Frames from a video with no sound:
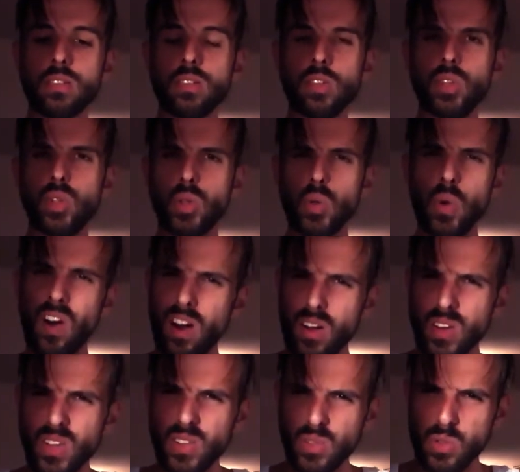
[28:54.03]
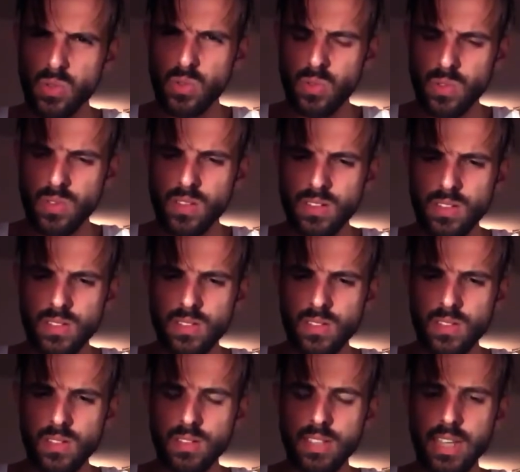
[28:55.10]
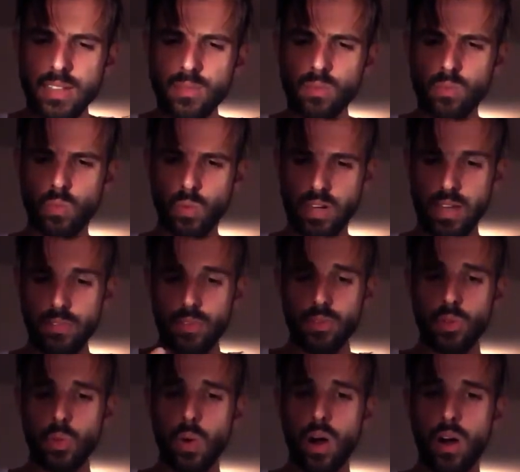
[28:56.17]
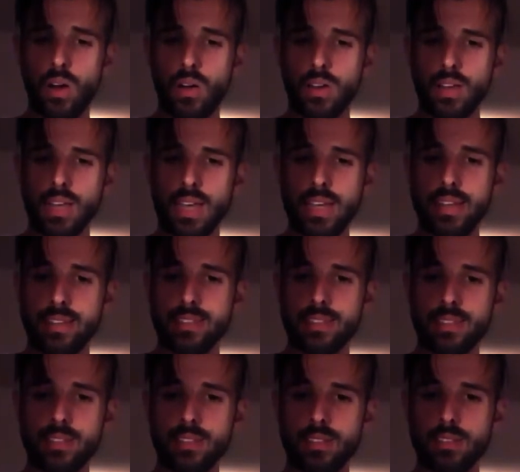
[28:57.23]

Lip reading: you are you, that whatever you are, it is